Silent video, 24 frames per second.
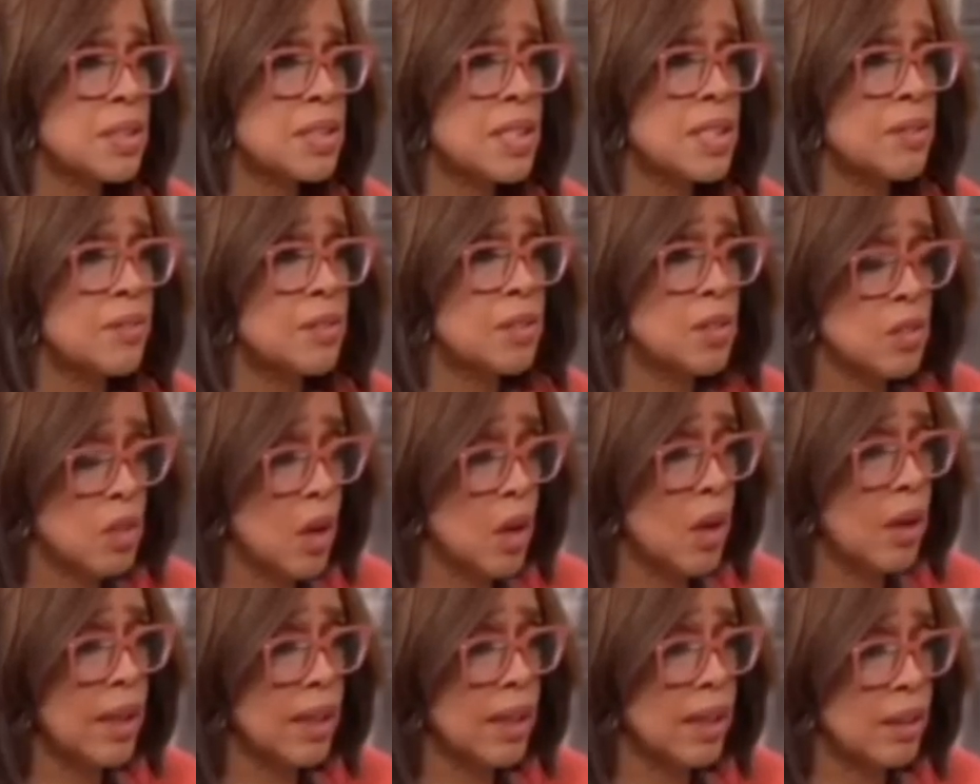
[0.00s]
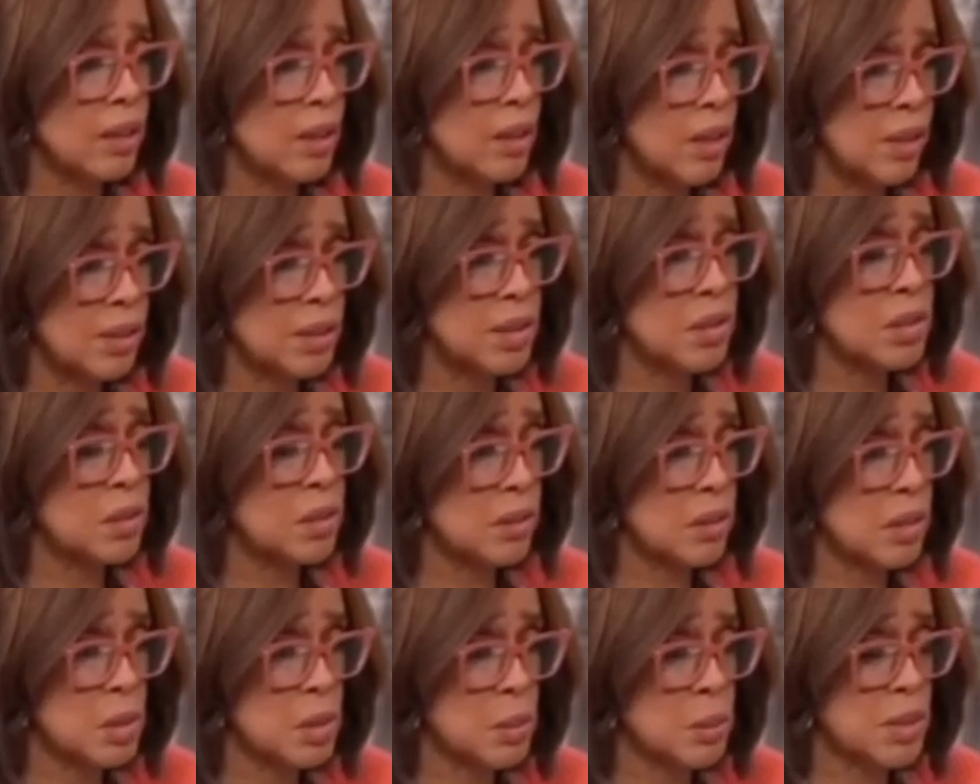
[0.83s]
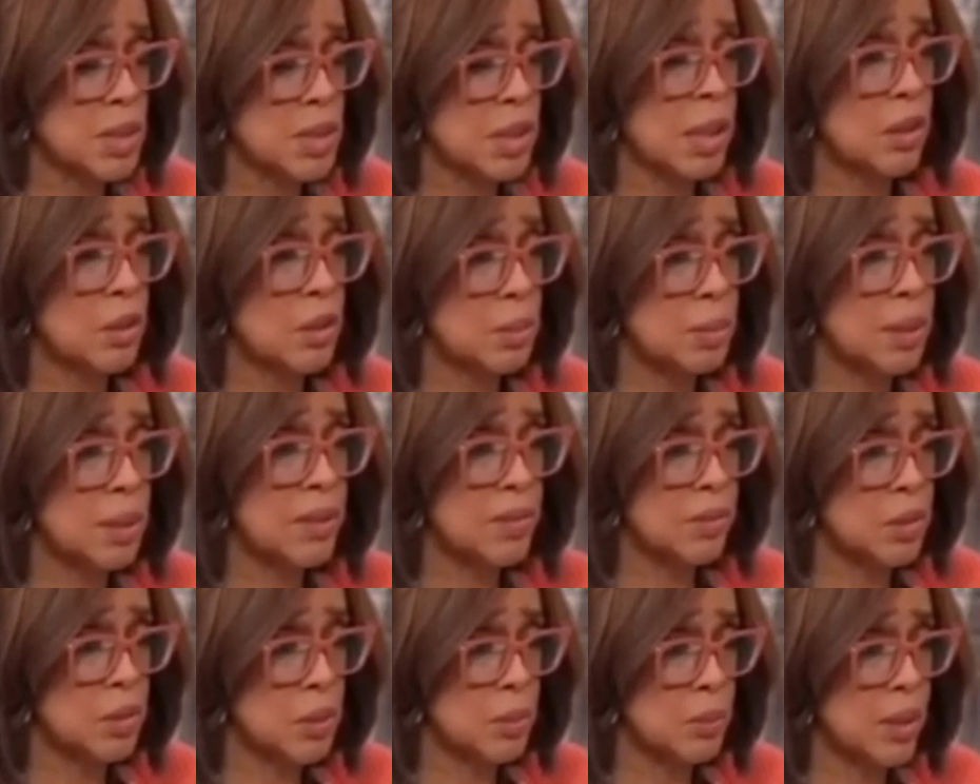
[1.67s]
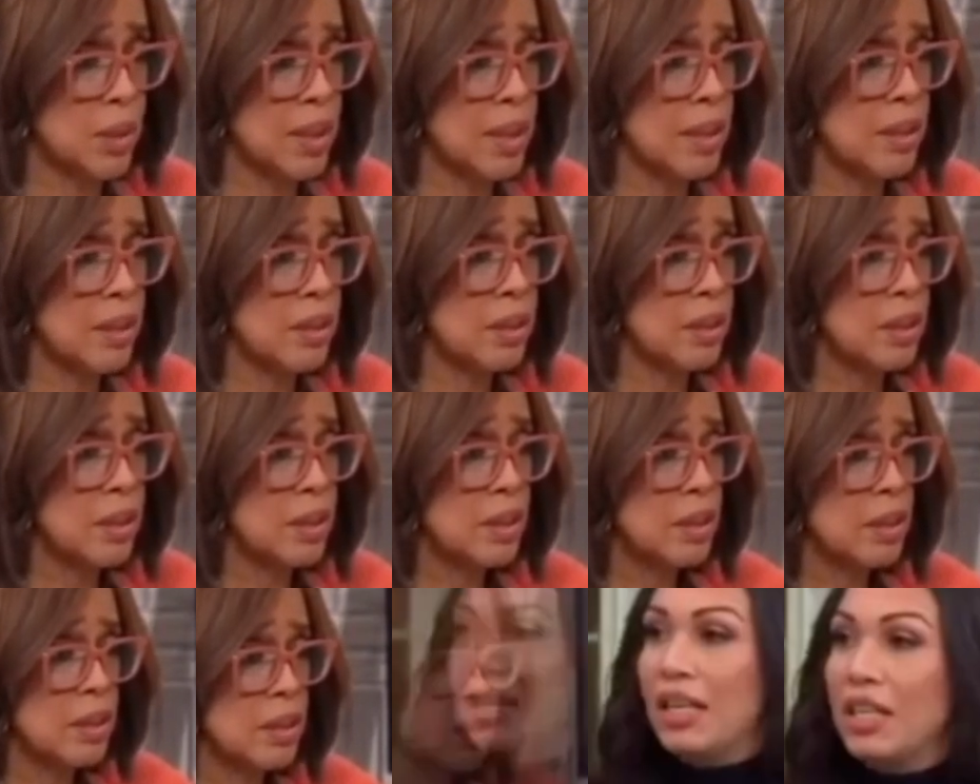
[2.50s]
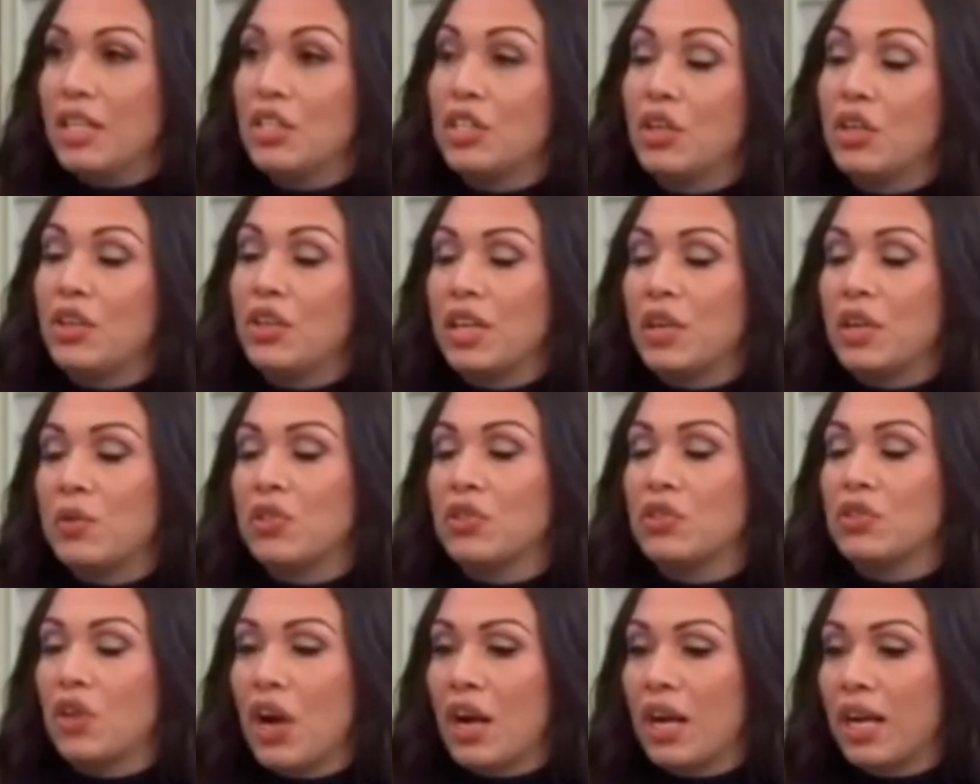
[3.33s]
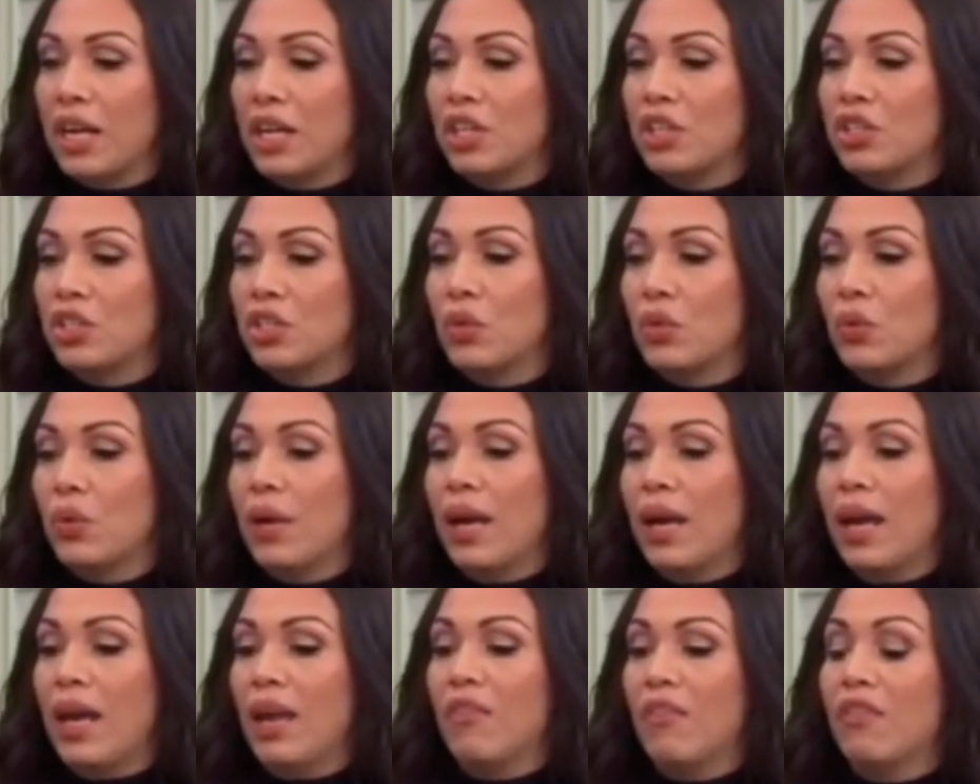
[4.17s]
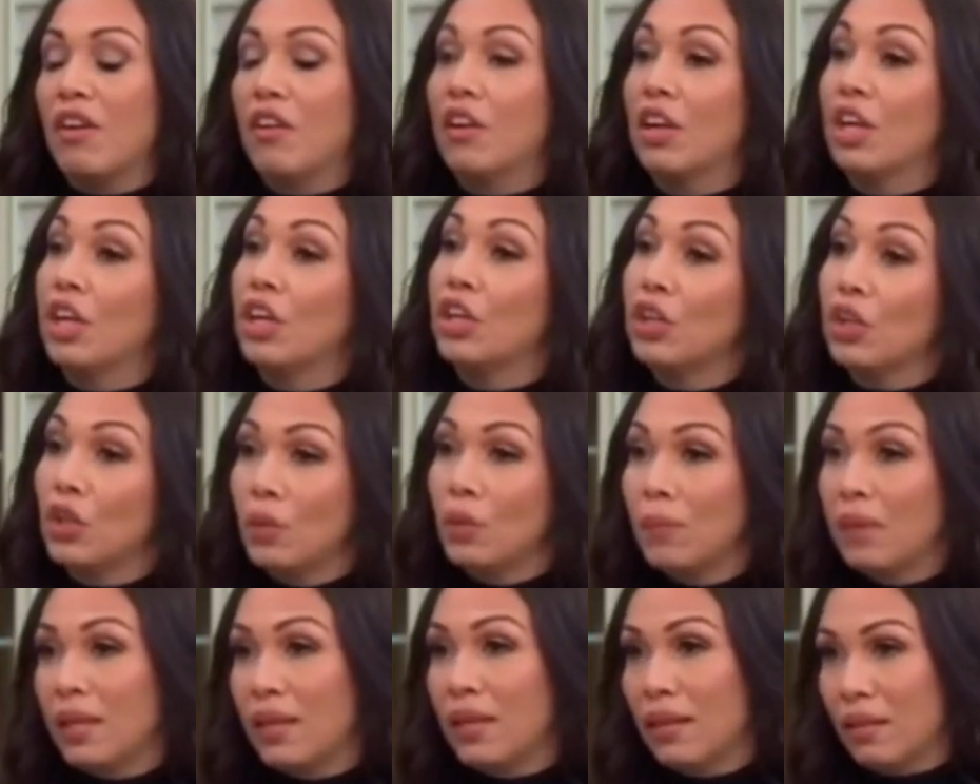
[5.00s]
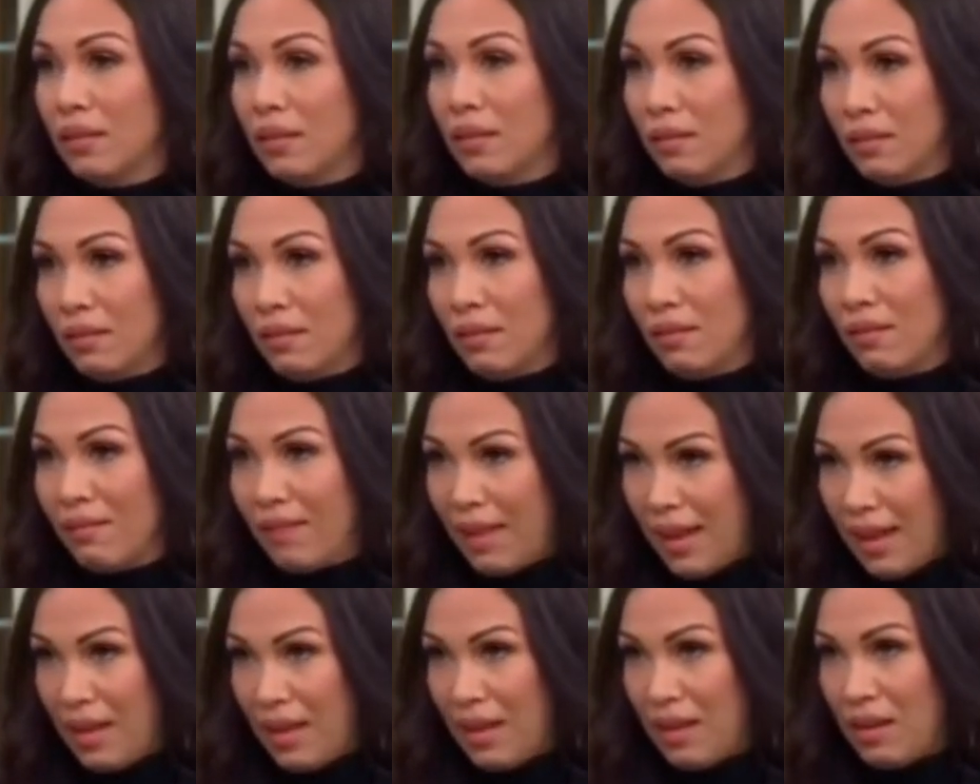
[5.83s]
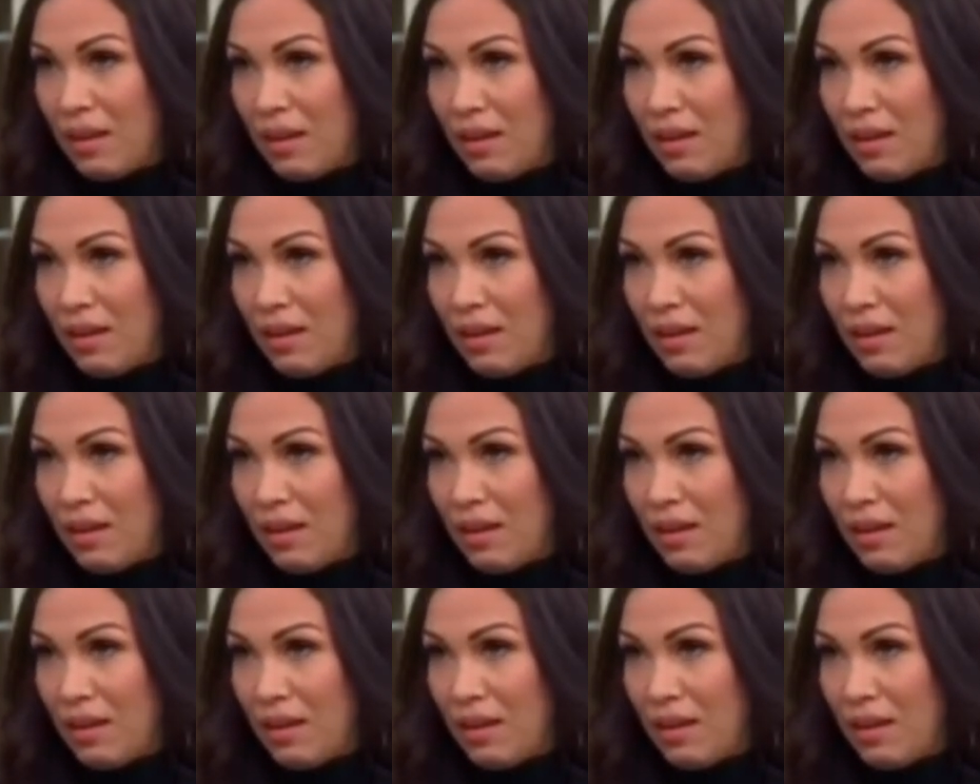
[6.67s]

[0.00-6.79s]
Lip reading: You've been talking on this particular platform, right? Mm-hmm. I didn't know that he was talking to a very human like